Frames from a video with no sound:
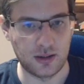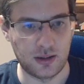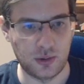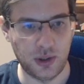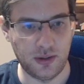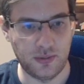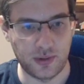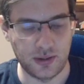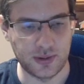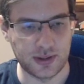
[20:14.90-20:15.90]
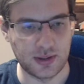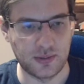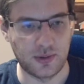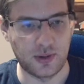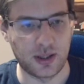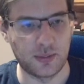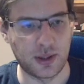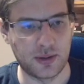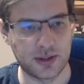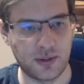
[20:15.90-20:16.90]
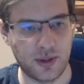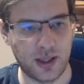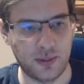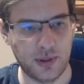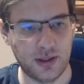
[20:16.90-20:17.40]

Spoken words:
rook e5 is not working because now ab,